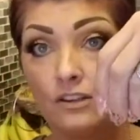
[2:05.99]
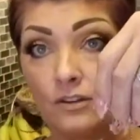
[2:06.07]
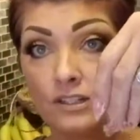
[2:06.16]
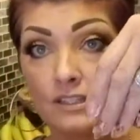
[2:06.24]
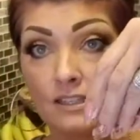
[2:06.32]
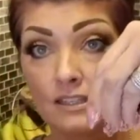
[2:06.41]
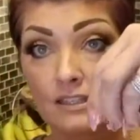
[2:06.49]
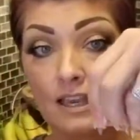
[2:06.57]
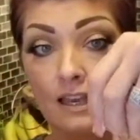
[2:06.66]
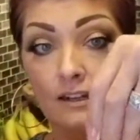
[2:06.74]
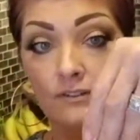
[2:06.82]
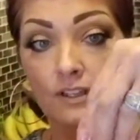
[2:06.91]
You can see it's
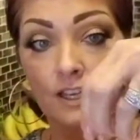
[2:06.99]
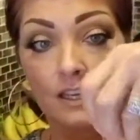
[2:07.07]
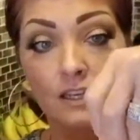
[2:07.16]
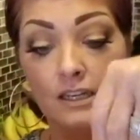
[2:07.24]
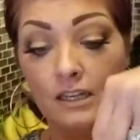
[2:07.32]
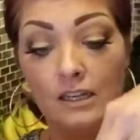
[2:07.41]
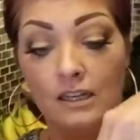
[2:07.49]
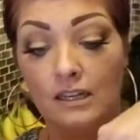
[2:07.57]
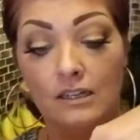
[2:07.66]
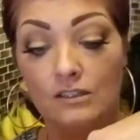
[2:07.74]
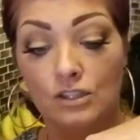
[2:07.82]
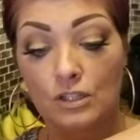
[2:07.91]
kind of like
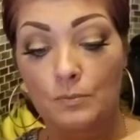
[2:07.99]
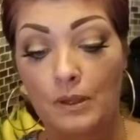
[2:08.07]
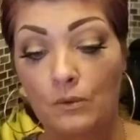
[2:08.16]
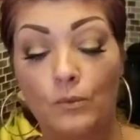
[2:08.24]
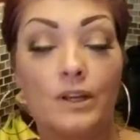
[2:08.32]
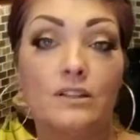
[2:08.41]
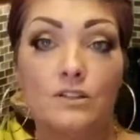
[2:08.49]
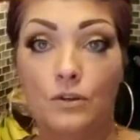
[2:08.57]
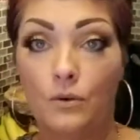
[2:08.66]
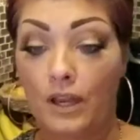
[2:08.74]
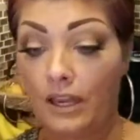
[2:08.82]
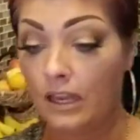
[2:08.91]
just been rinsed,
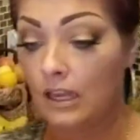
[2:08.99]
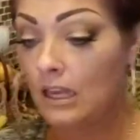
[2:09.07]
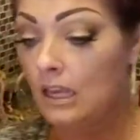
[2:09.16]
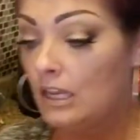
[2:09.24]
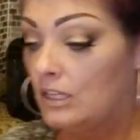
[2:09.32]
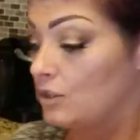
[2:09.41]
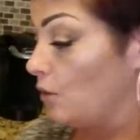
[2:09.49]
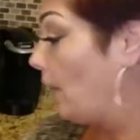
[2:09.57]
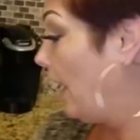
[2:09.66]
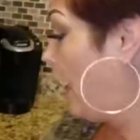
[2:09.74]
okay? So I